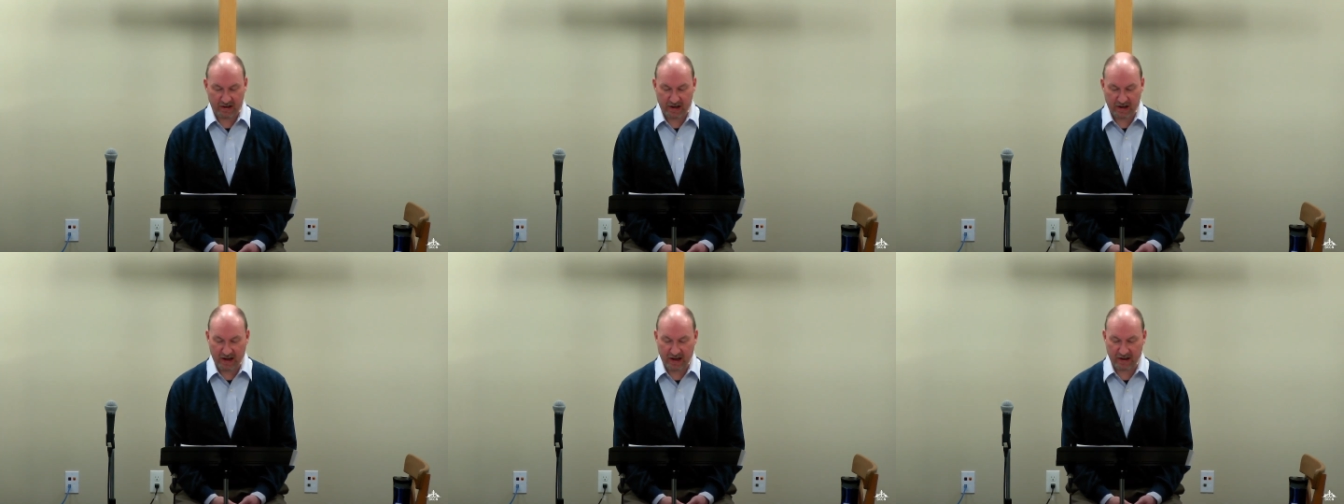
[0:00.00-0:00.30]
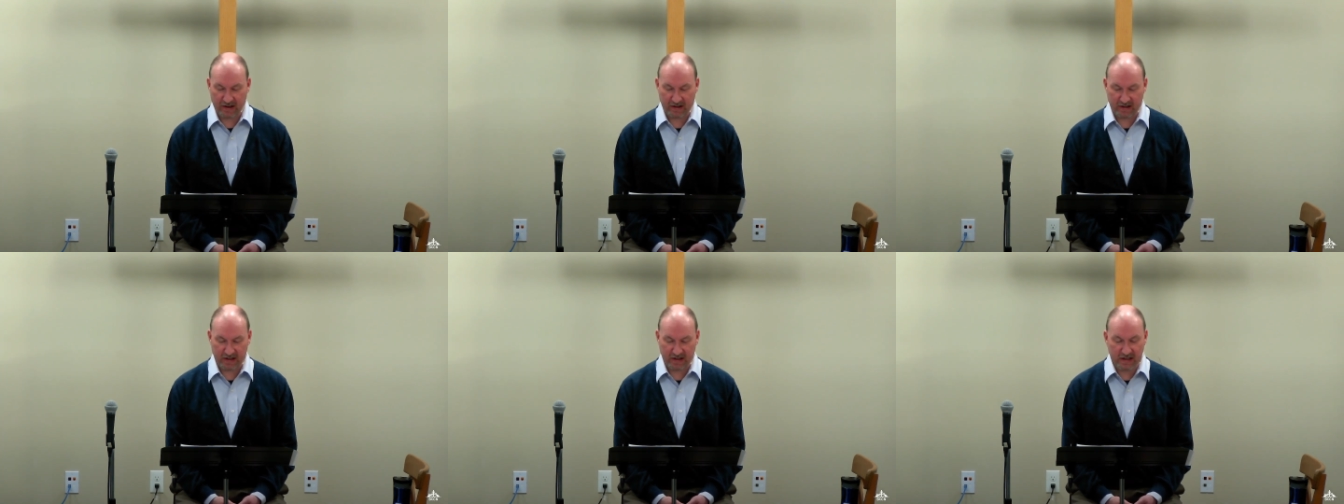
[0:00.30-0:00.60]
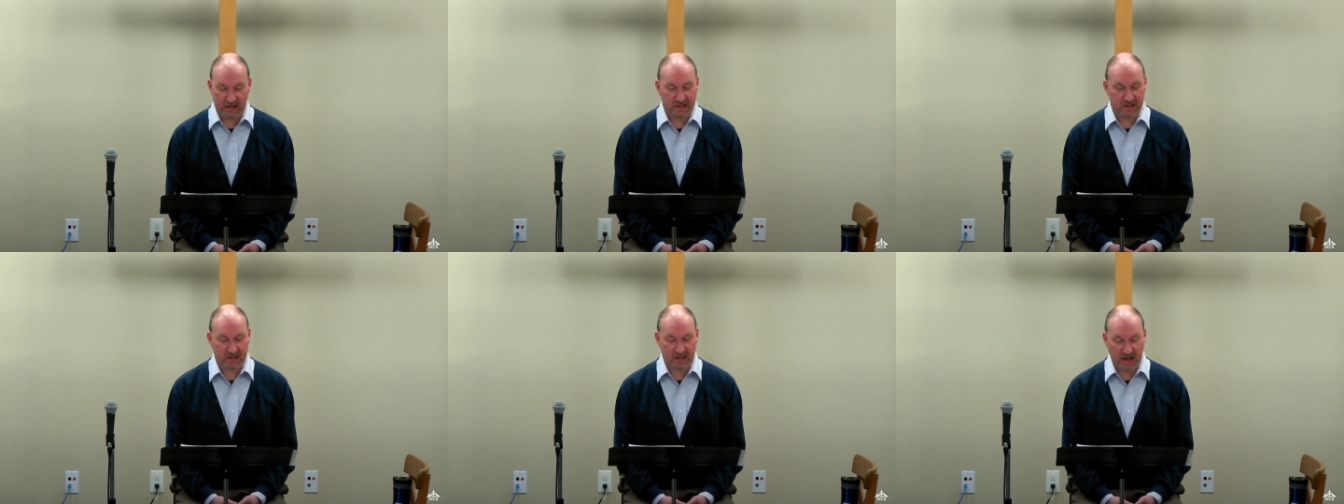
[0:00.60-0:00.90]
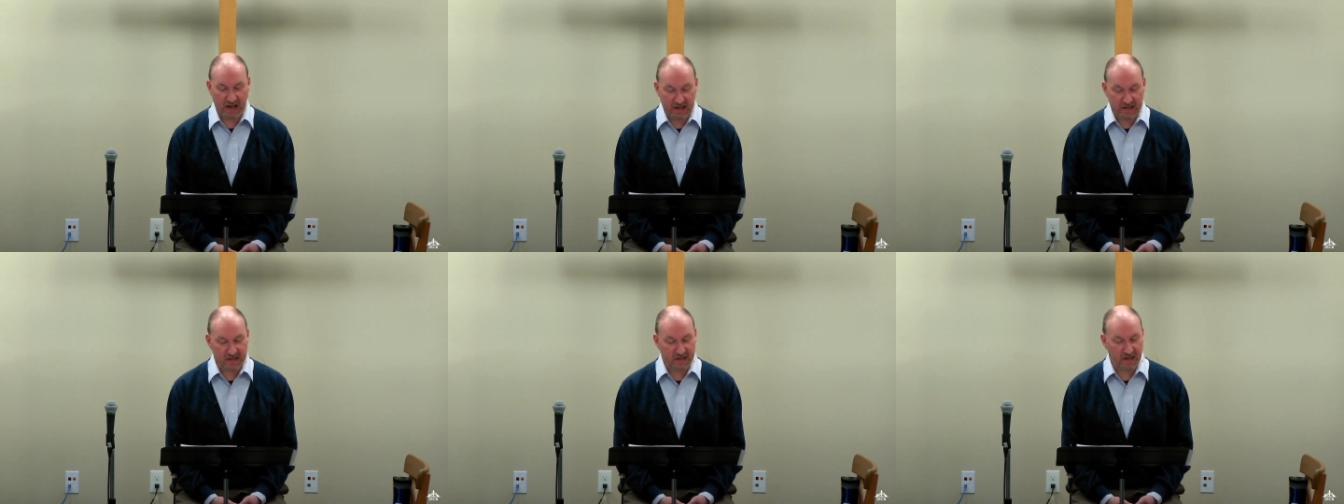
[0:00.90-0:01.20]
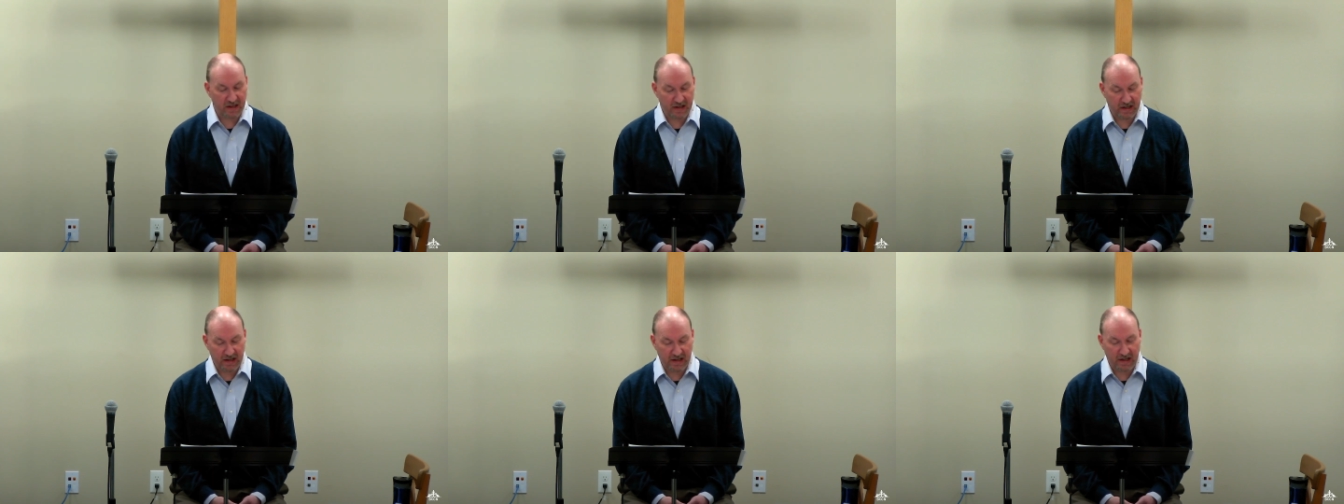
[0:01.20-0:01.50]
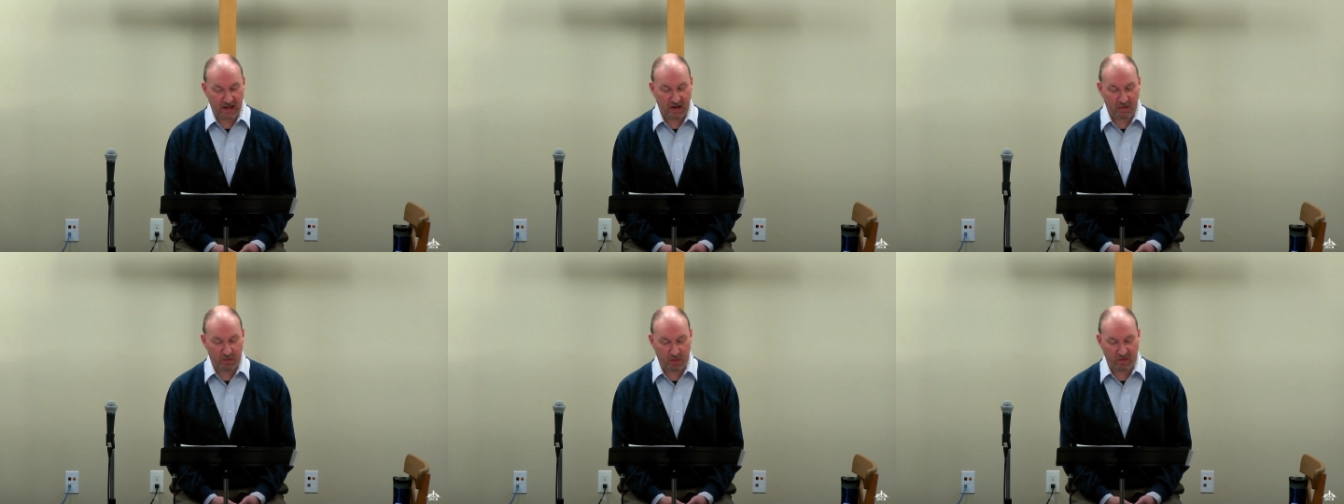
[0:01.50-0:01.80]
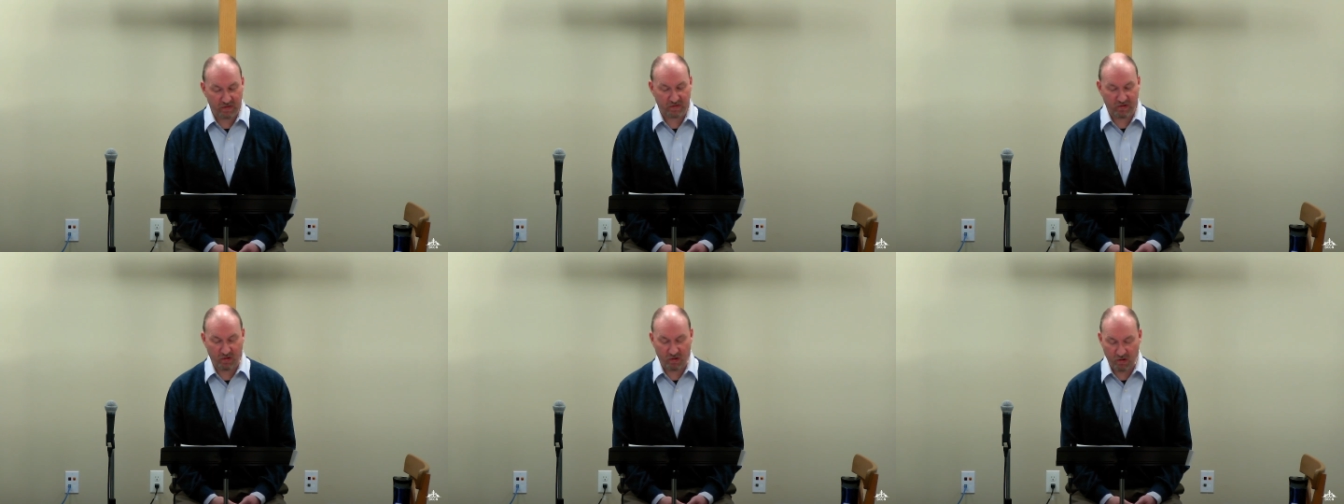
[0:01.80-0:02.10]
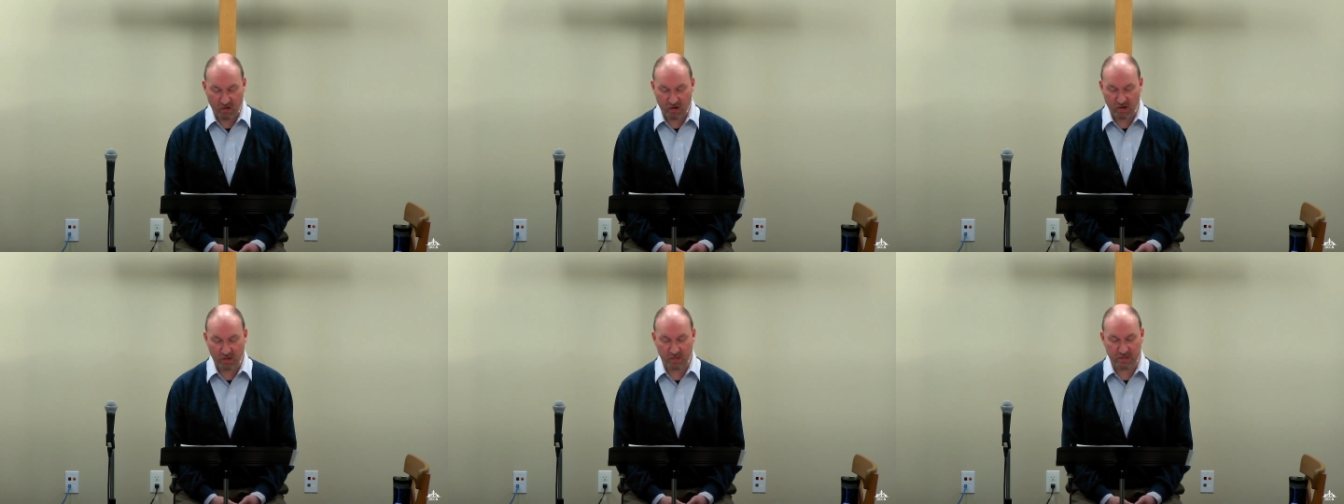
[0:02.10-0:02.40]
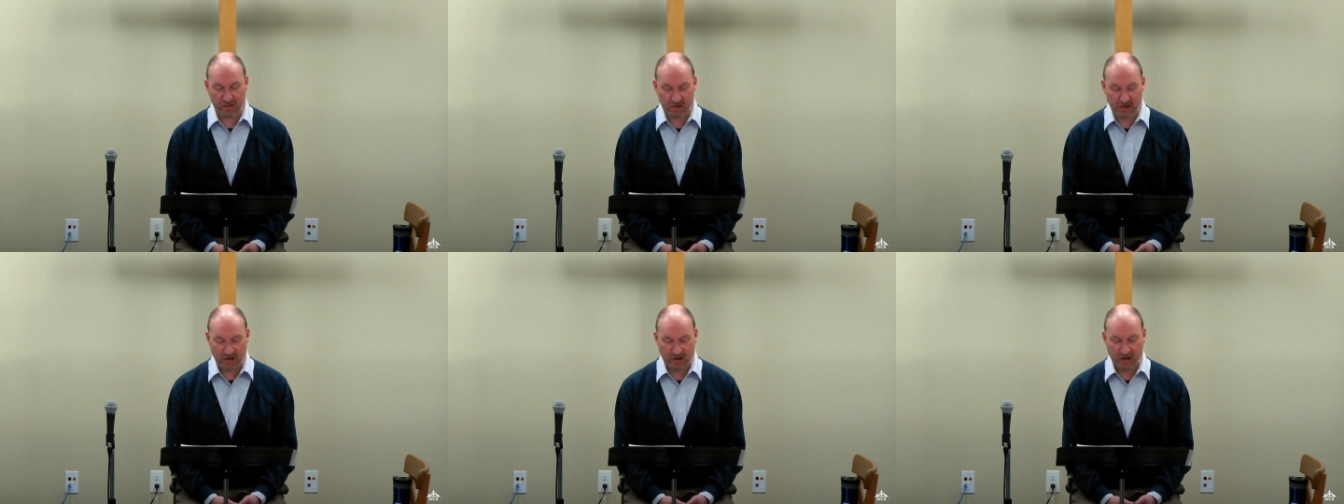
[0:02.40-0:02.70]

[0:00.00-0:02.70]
and he states that he had performed